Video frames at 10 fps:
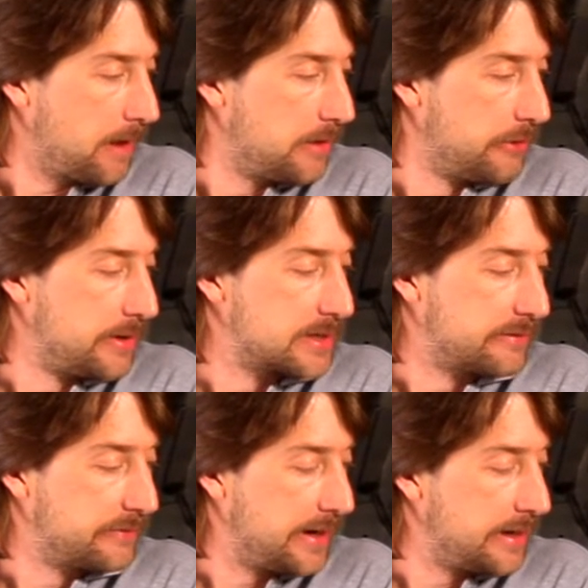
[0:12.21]
There is a
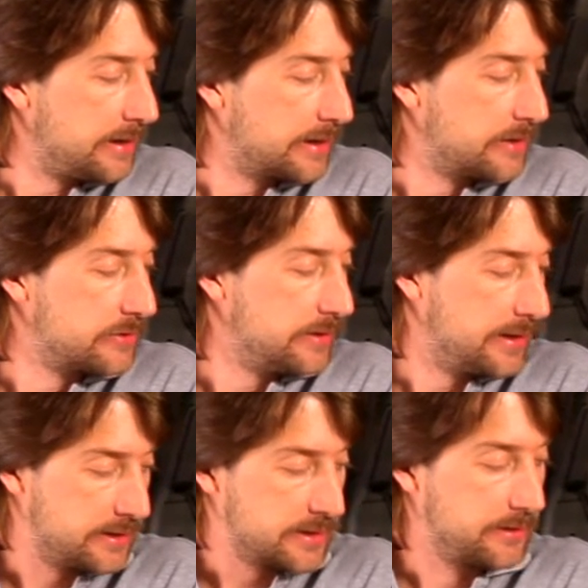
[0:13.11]
fan
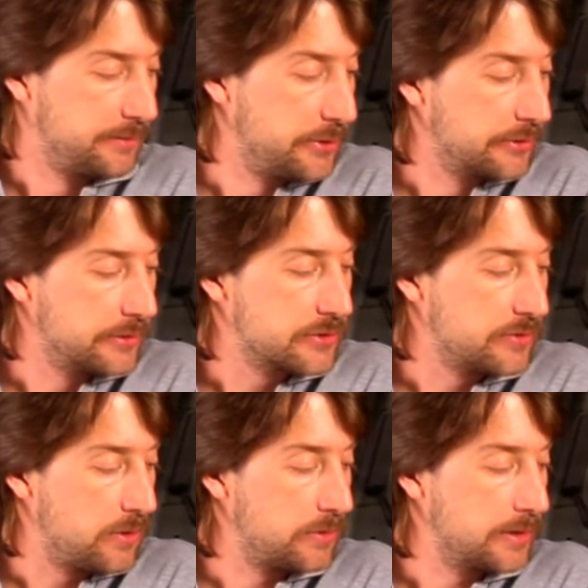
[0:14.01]
that's computer
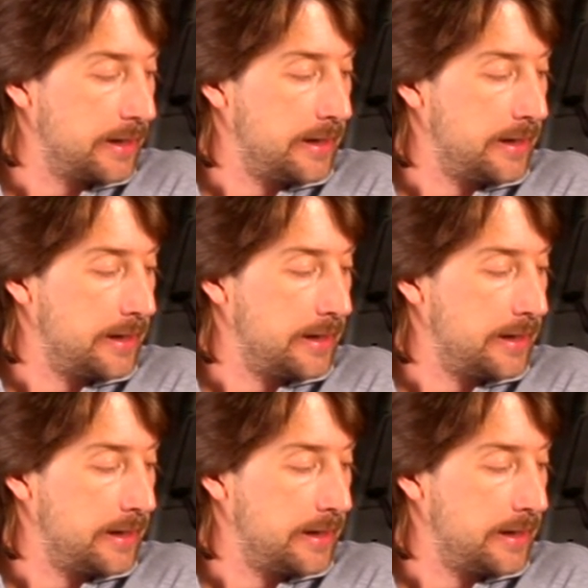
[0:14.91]
controlled.